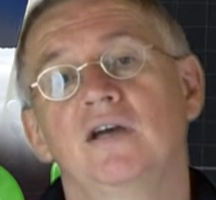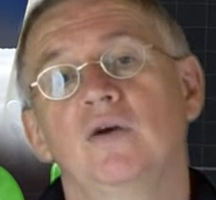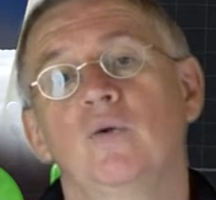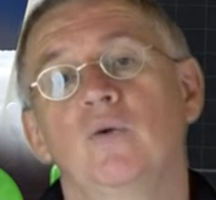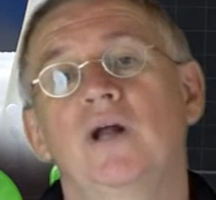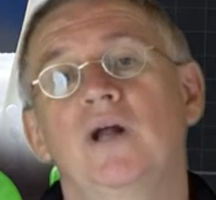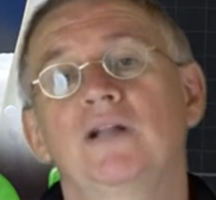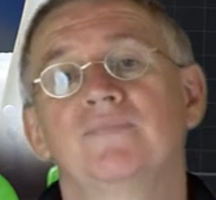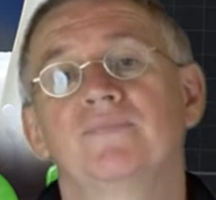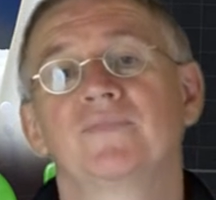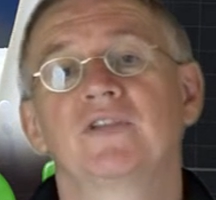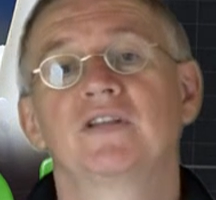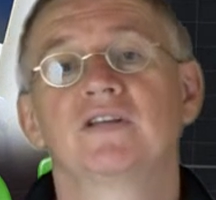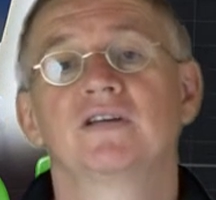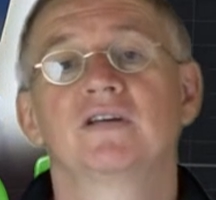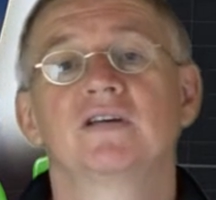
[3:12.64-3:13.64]
Well,
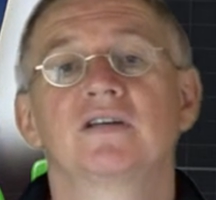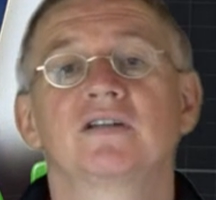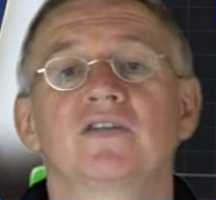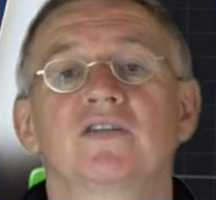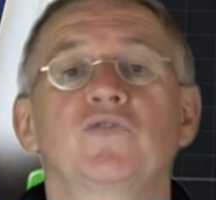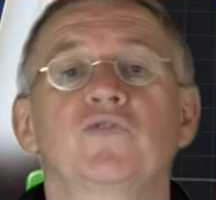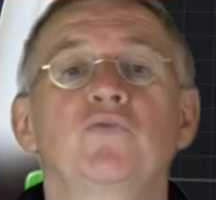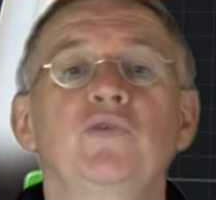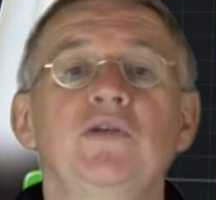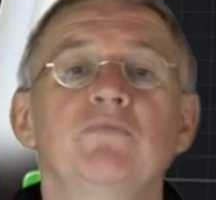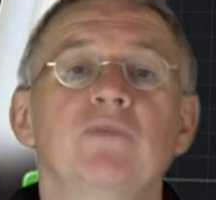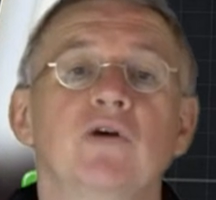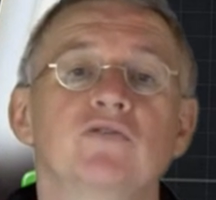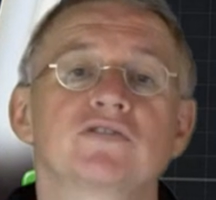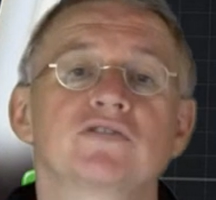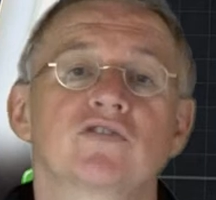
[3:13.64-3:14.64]
the three
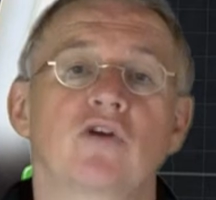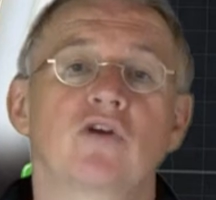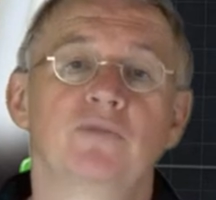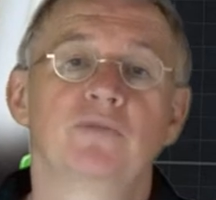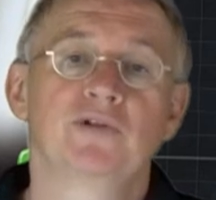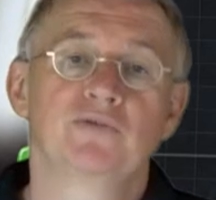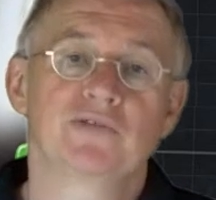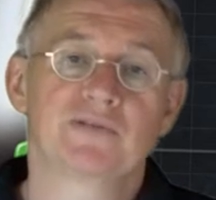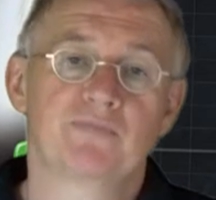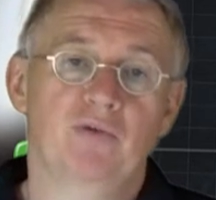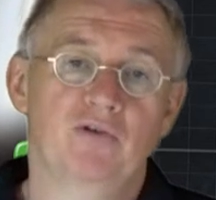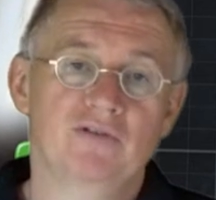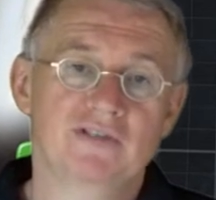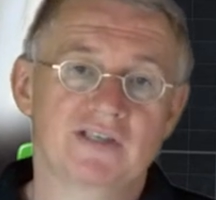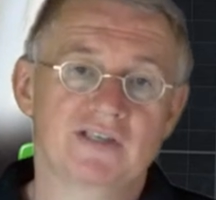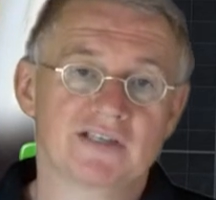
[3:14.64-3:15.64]
most common
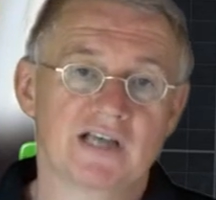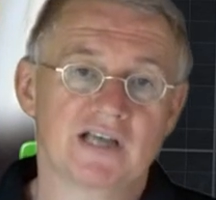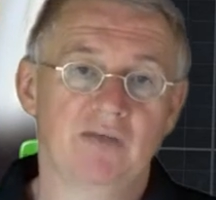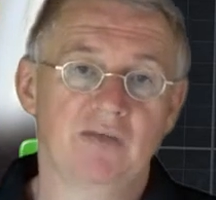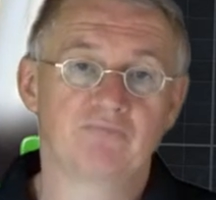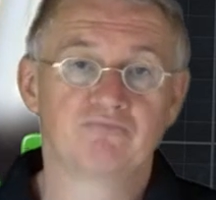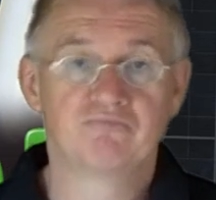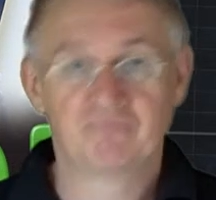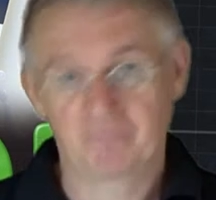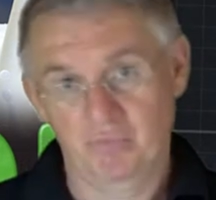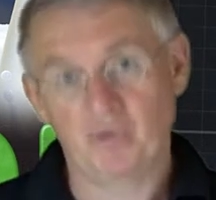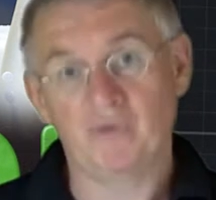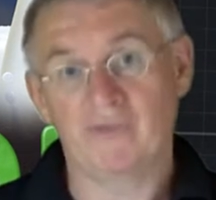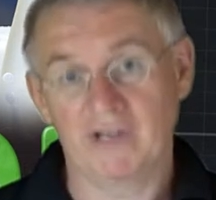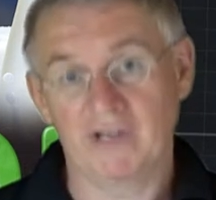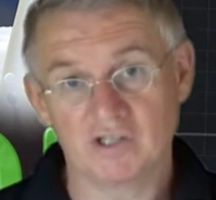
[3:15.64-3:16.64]
responses are
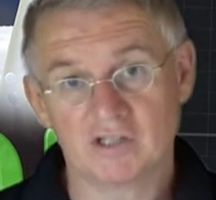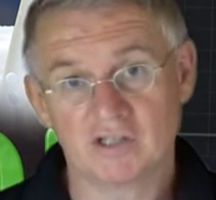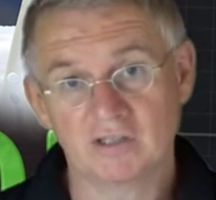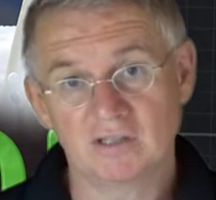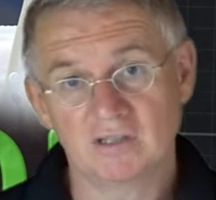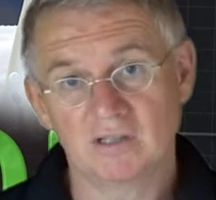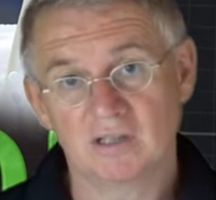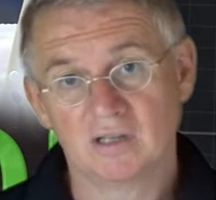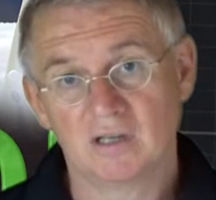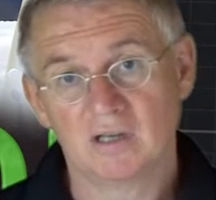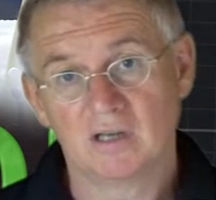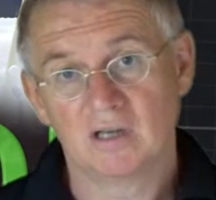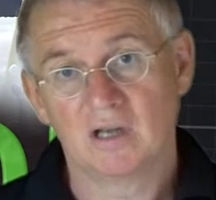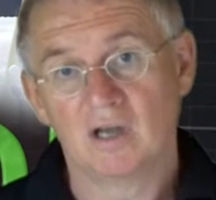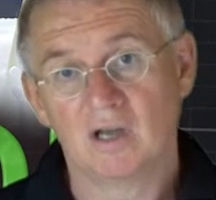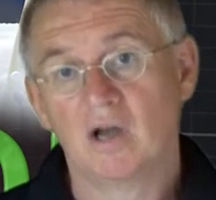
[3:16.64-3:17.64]
prevention,
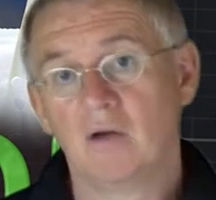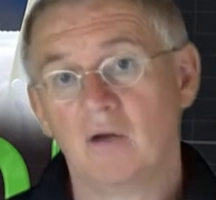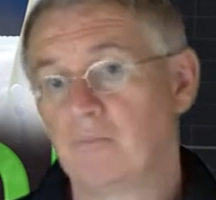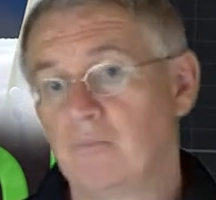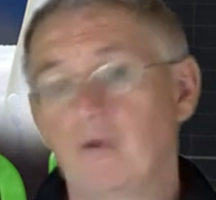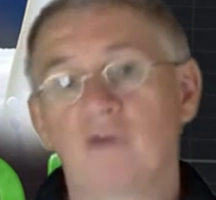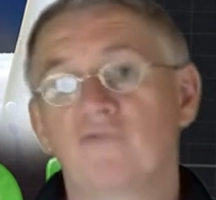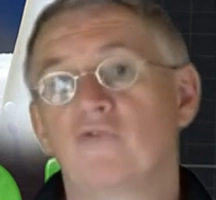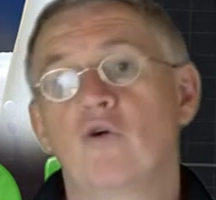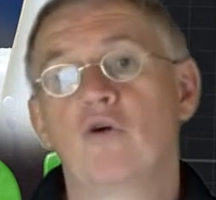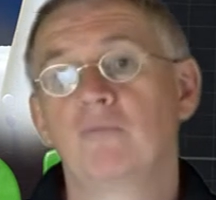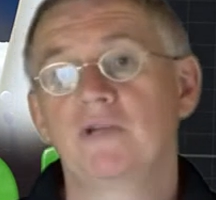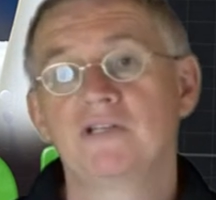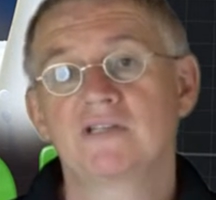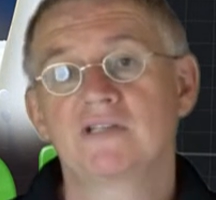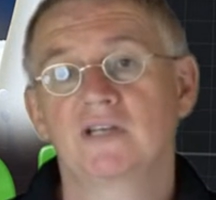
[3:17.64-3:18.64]

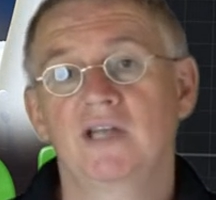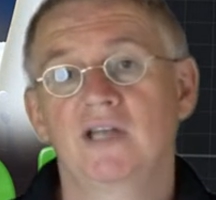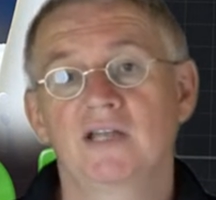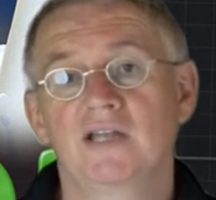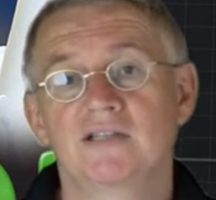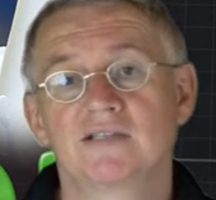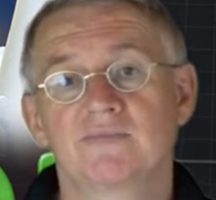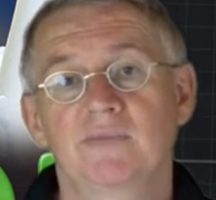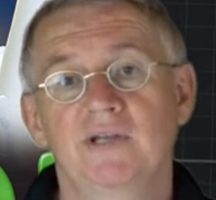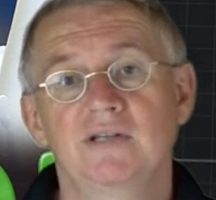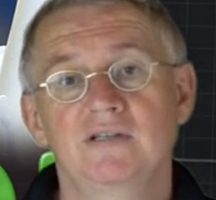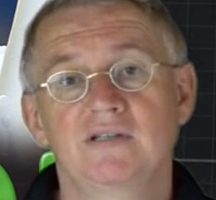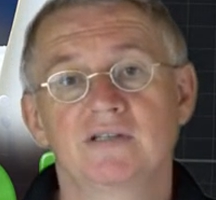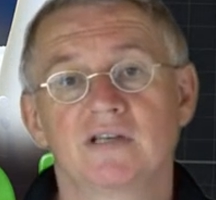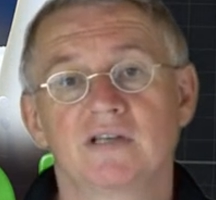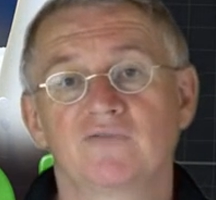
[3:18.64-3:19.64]
performance
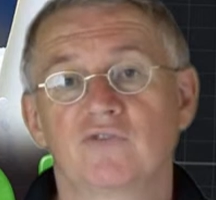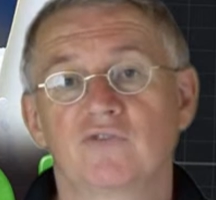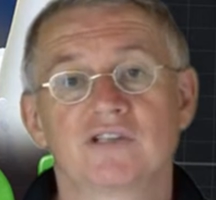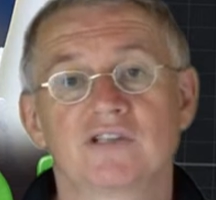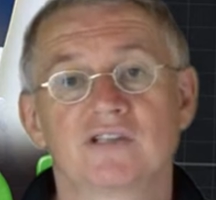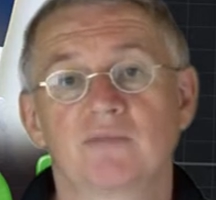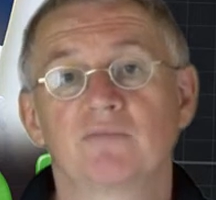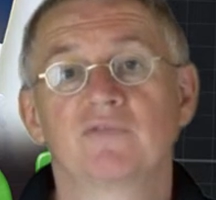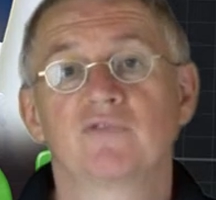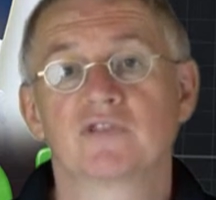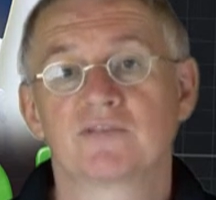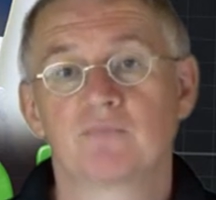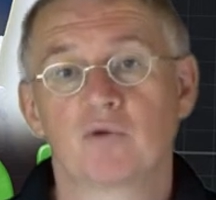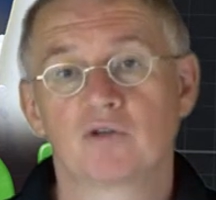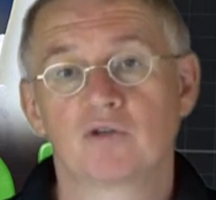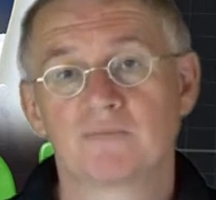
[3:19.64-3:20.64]
enhancement, for example for
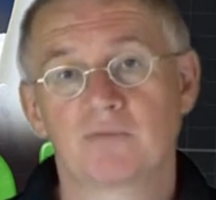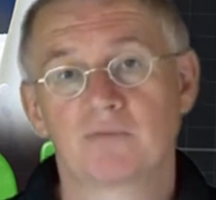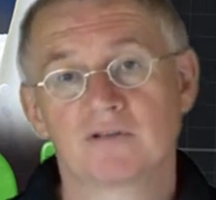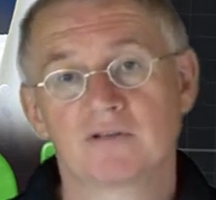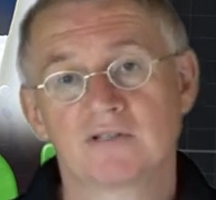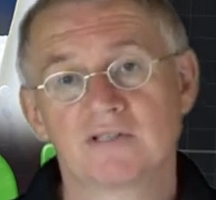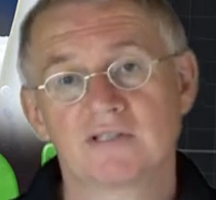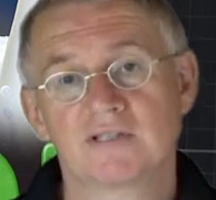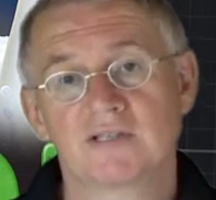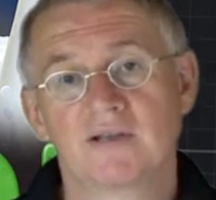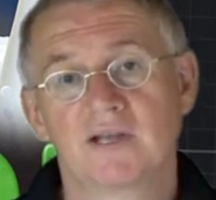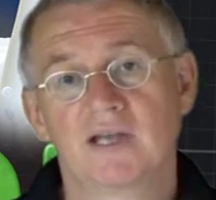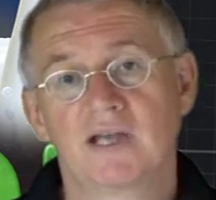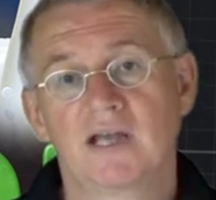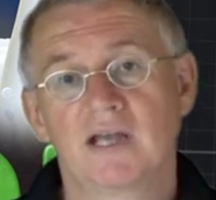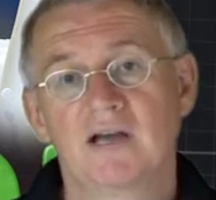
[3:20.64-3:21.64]
sports persons,
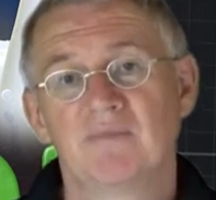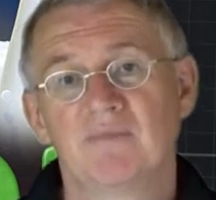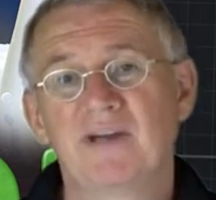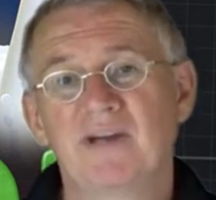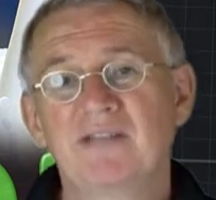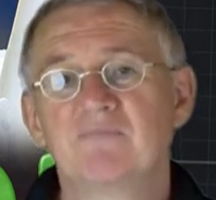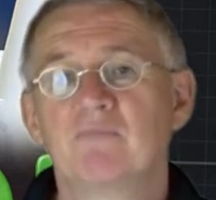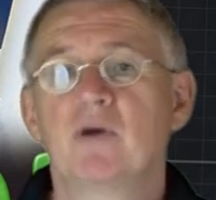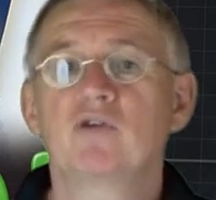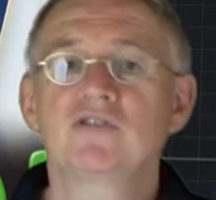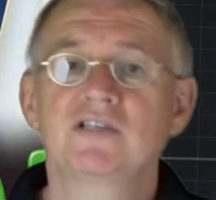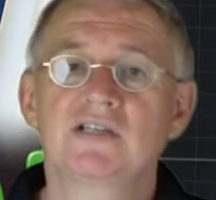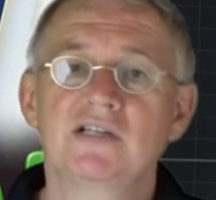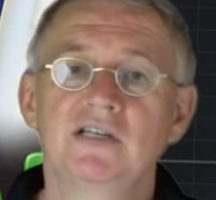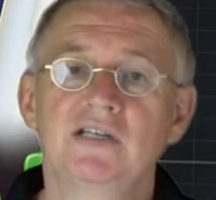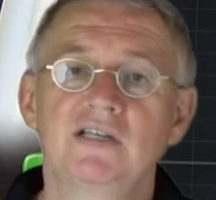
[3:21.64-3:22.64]
but
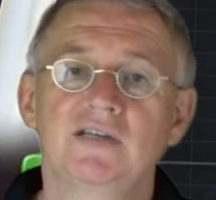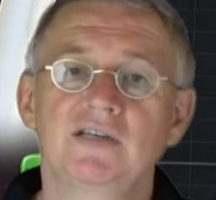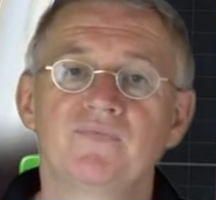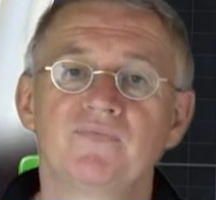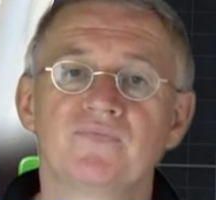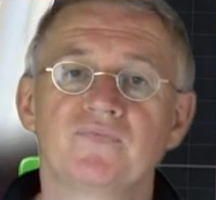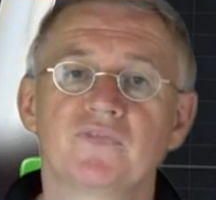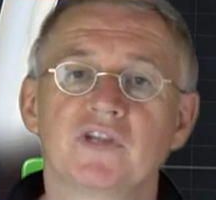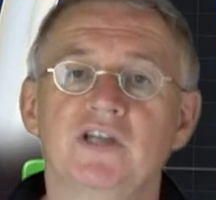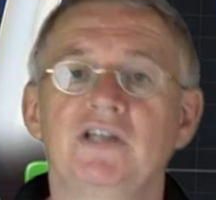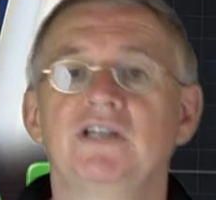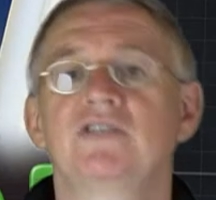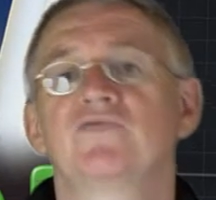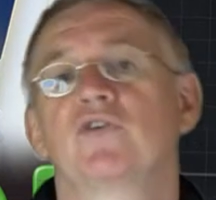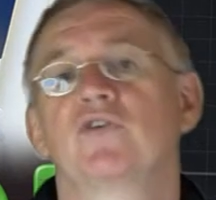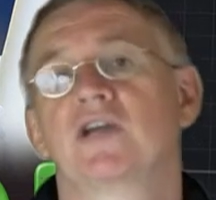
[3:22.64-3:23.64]
mostly it
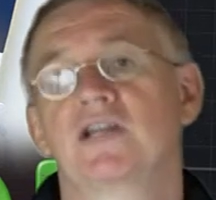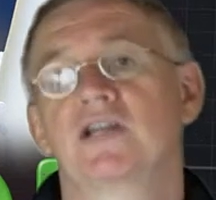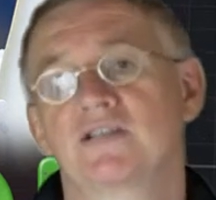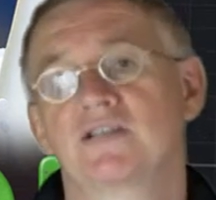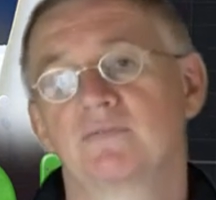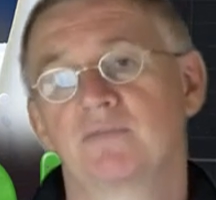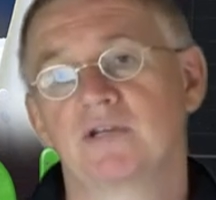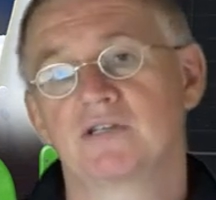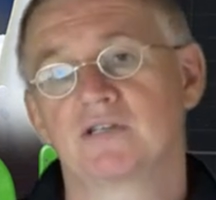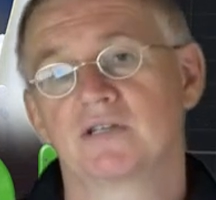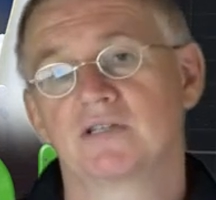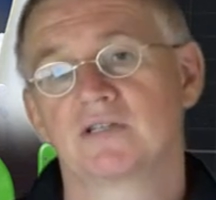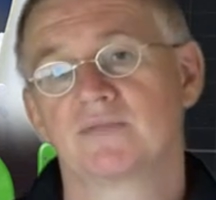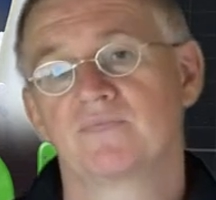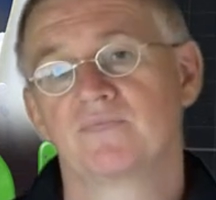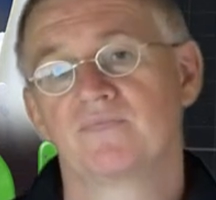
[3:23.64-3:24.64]
is for cancer patients.